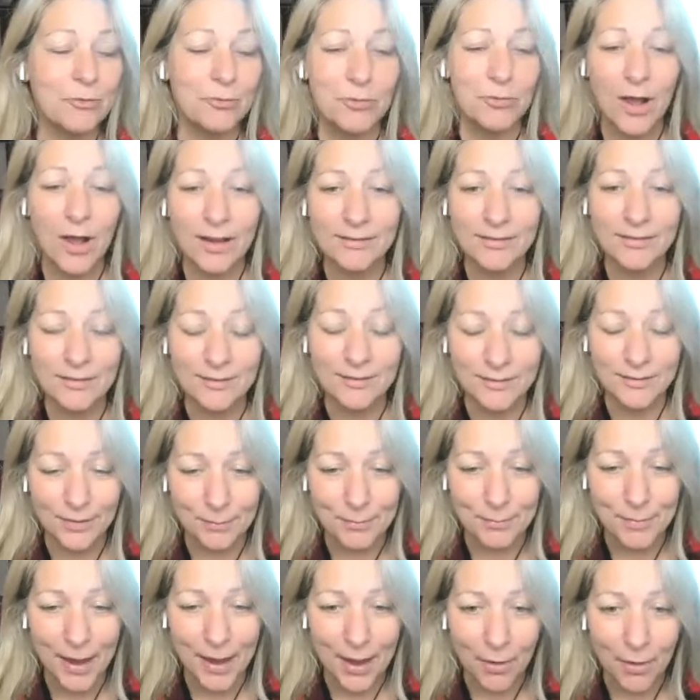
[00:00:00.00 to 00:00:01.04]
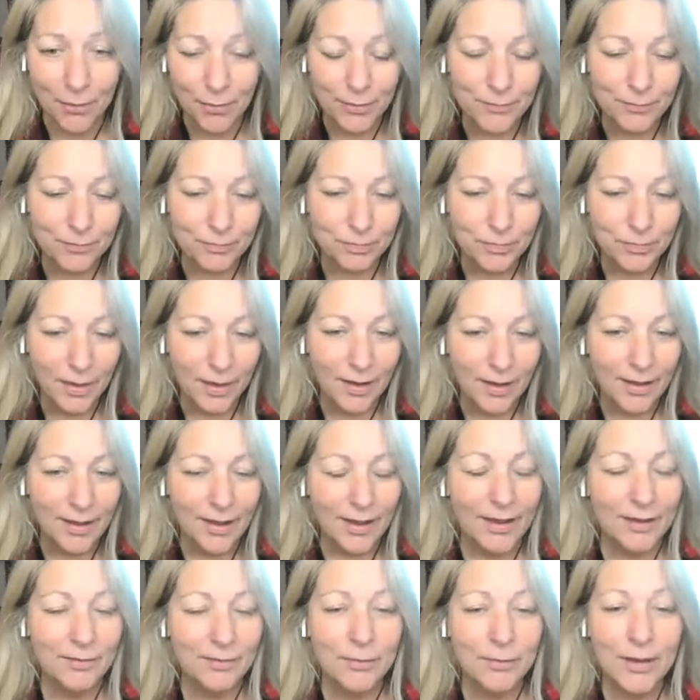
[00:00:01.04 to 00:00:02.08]
rising somehow.
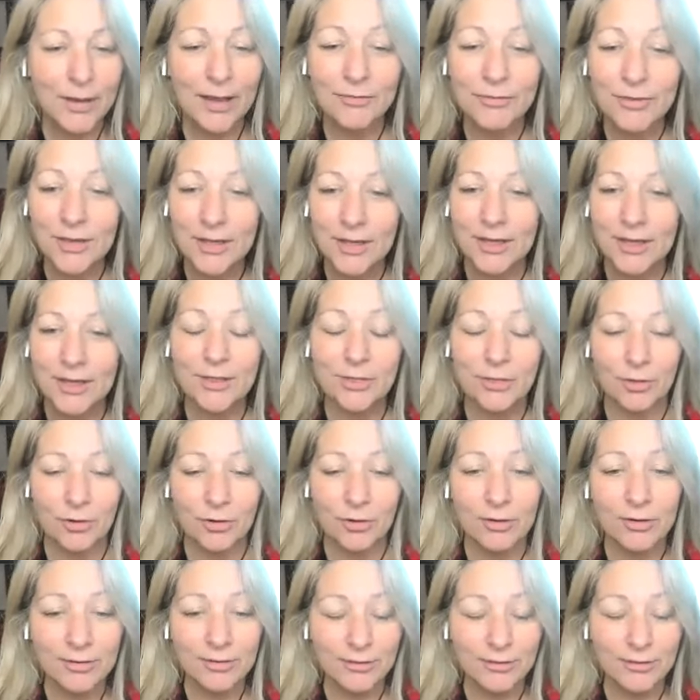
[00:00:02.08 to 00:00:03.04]
And we have the ether.